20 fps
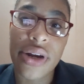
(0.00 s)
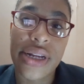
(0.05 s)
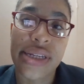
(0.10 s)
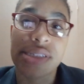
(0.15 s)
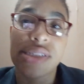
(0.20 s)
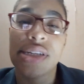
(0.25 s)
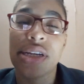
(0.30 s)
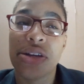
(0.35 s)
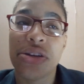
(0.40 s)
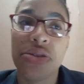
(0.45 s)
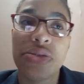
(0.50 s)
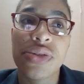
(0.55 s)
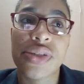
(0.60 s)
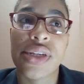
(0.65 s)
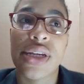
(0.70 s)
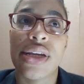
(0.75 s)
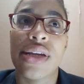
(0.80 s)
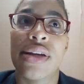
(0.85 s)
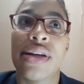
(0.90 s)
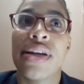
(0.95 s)
let's say you're
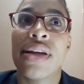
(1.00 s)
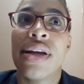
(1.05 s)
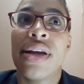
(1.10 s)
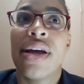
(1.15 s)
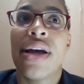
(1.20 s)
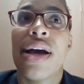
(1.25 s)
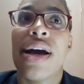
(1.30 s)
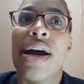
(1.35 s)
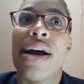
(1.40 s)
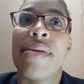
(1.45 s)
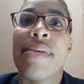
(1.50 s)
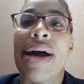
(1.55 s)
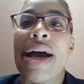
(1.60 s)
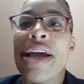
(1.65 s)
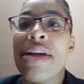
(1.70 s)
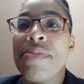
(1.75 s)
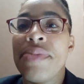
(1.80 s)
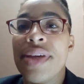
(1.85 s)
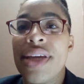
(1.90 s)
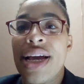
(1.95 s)
using
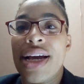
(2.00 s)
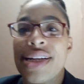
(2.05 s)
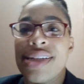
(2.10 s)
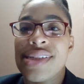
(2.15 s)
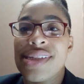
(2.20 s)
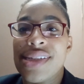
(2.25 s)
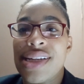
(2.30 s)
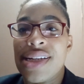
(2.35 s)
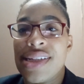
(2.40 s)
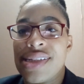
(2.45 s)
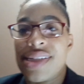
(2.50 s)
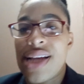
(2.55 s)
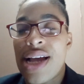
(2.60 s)
IP handsets,